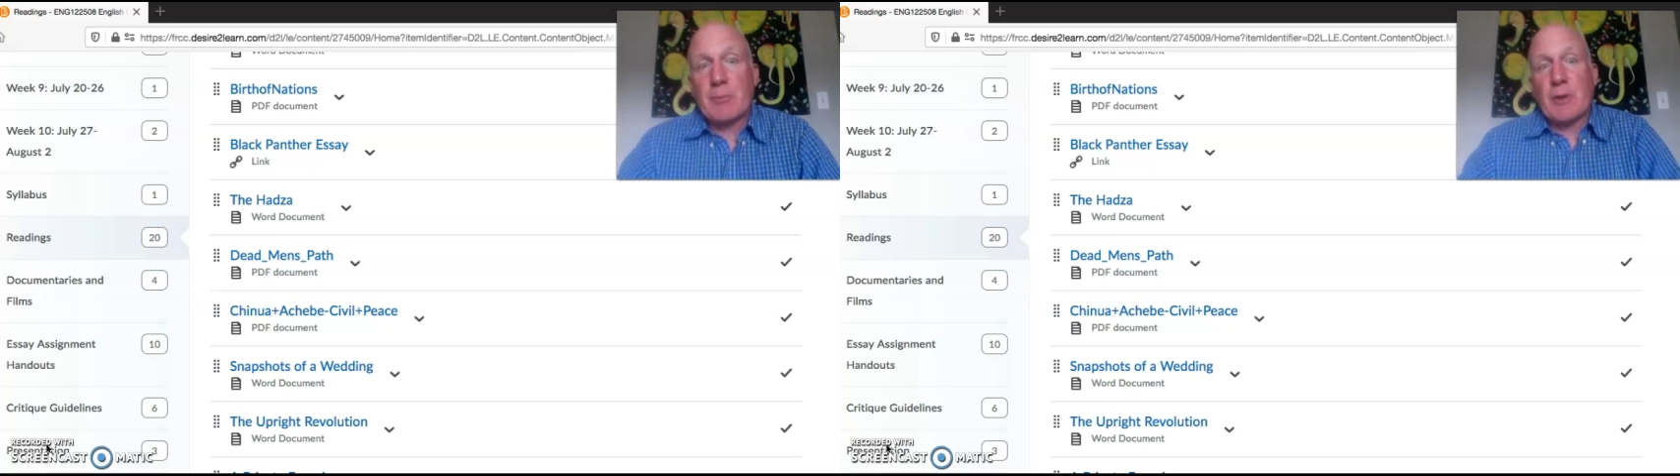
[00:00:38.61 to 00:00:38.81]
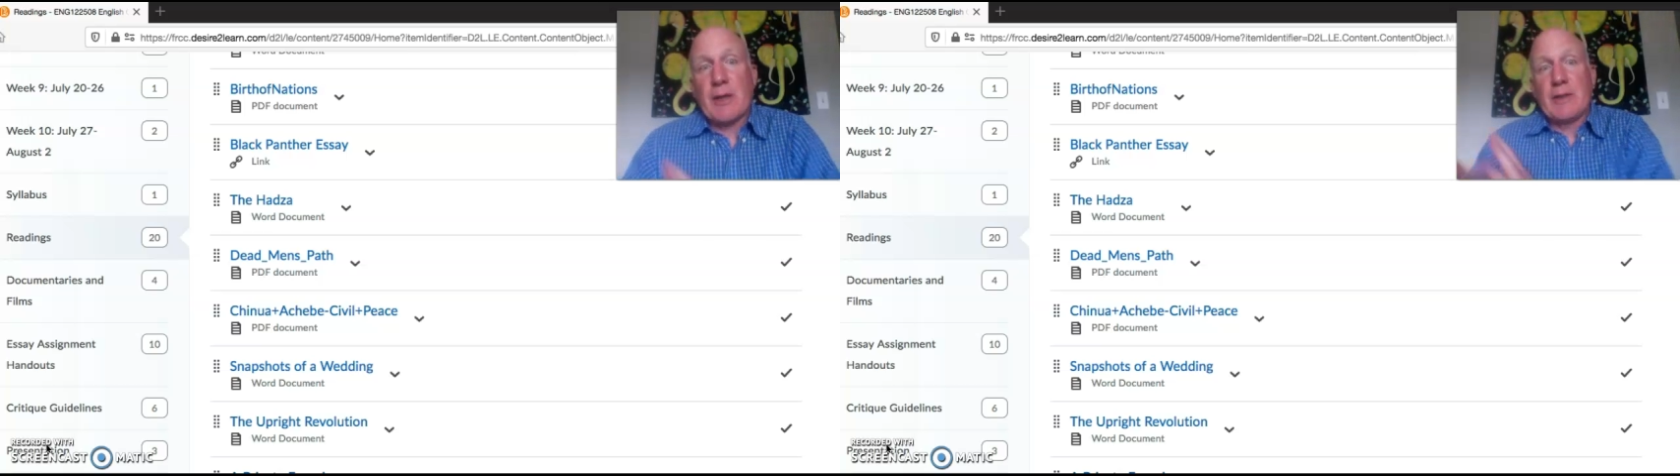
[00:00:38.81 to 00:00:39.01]

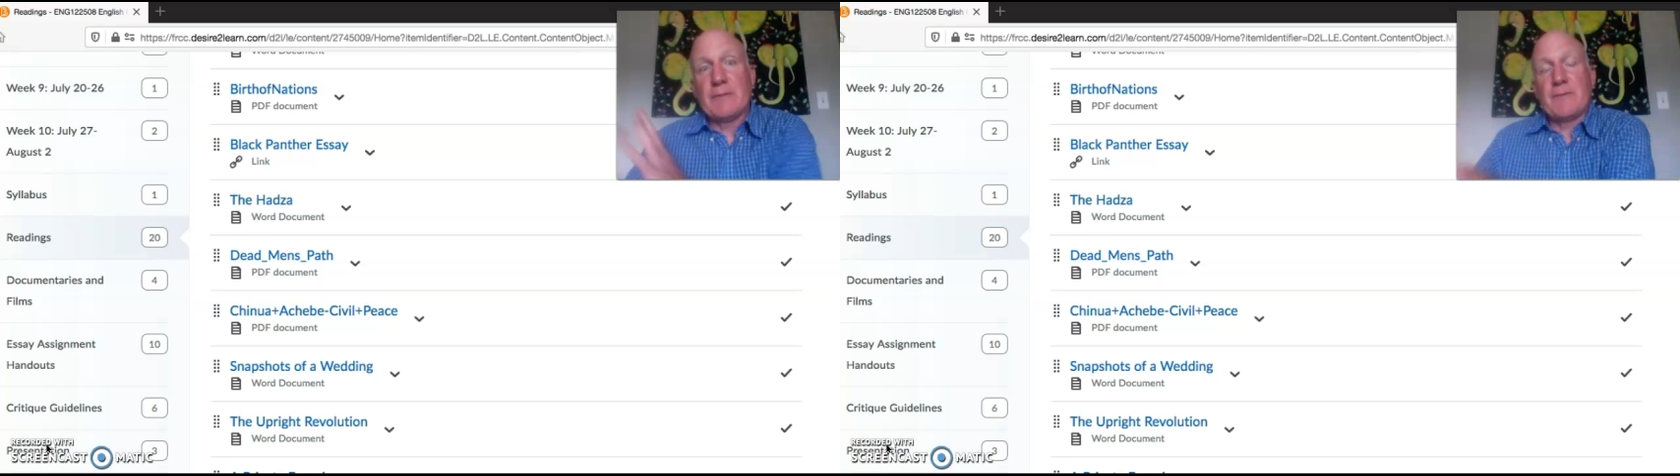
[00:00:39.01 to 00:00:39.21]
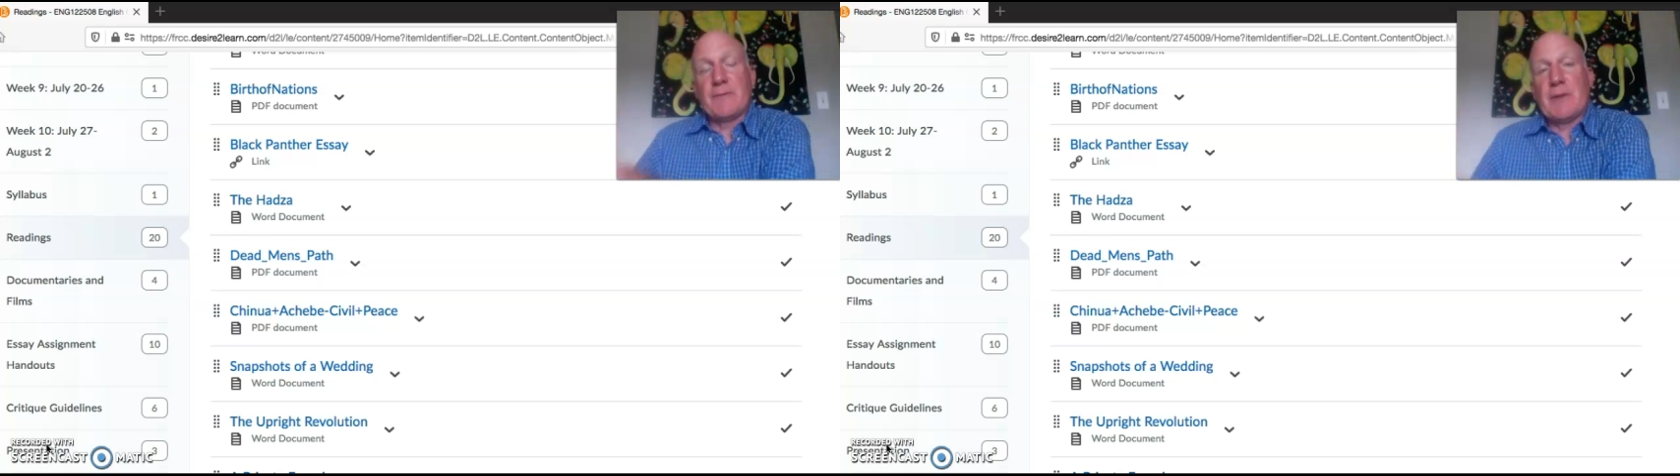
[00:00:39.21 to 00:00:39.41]
we're kind
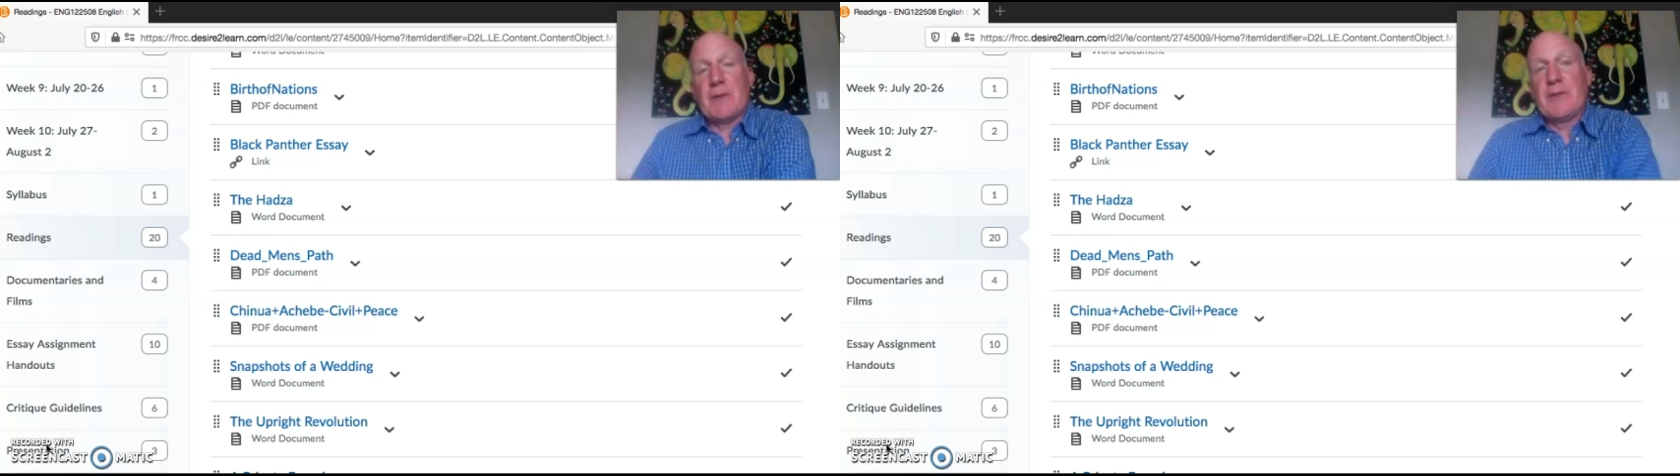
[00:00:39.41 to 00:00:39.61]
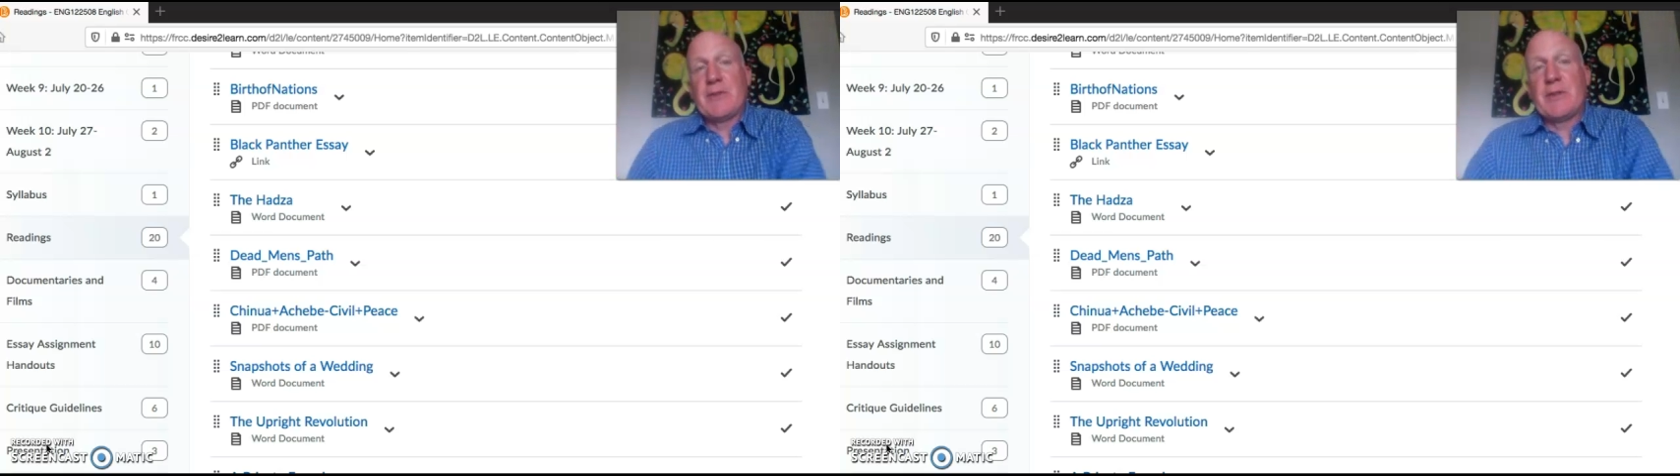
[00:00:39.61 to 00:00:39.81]
of
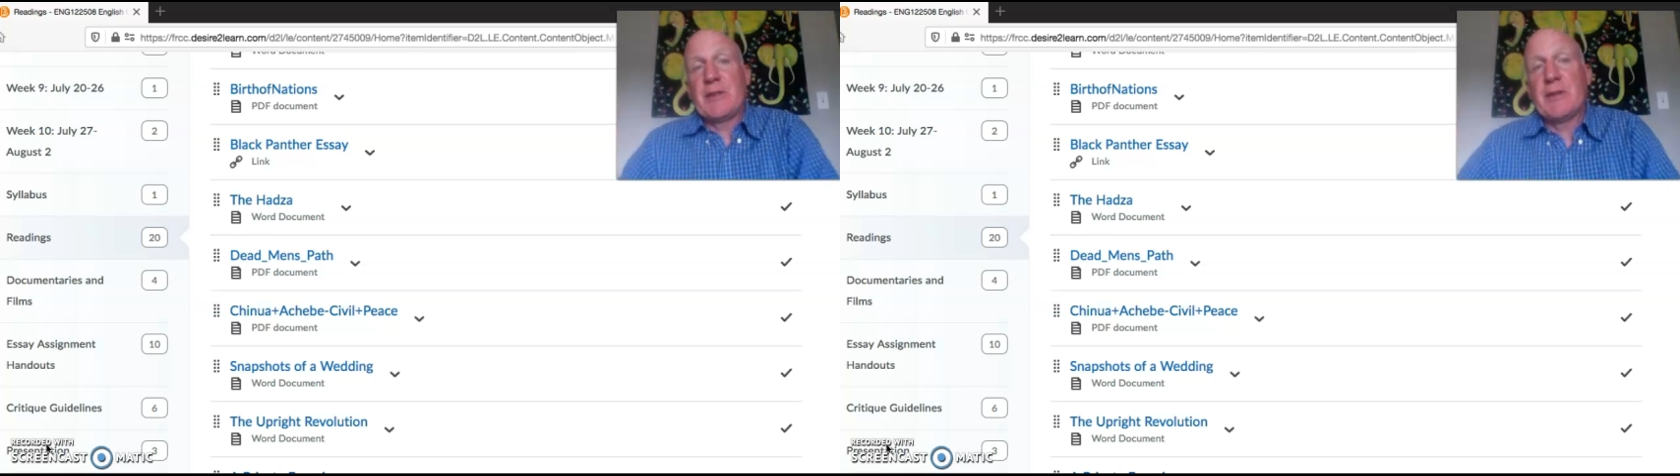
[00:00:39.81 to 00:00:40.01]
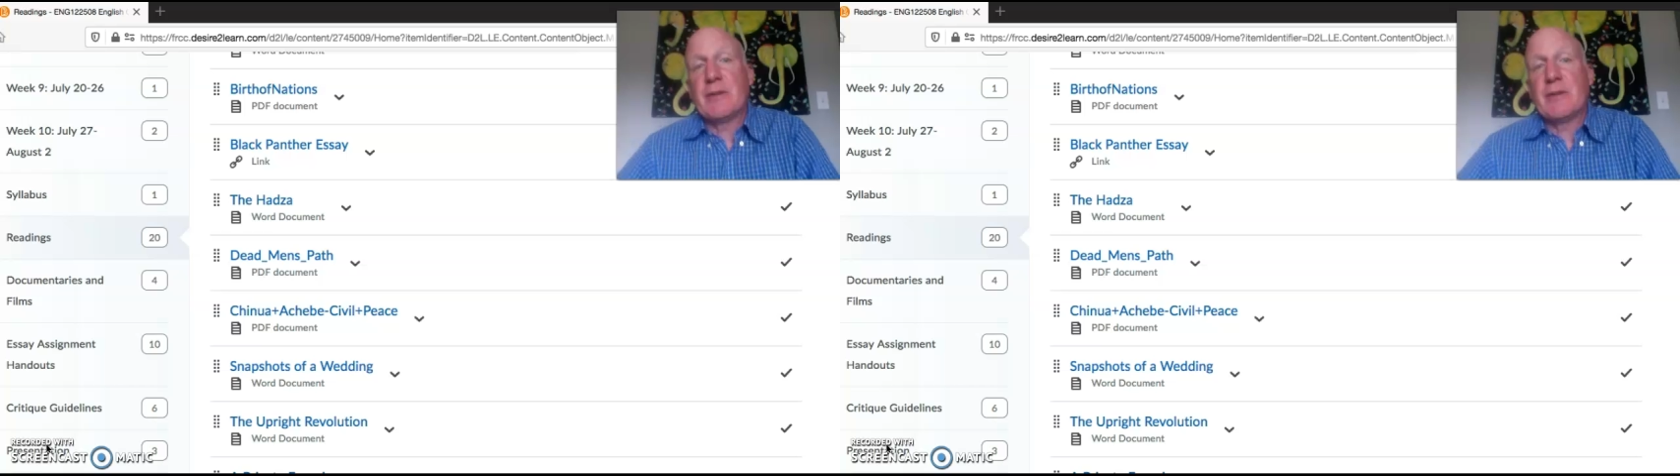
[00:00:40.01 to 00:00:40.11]
transitioning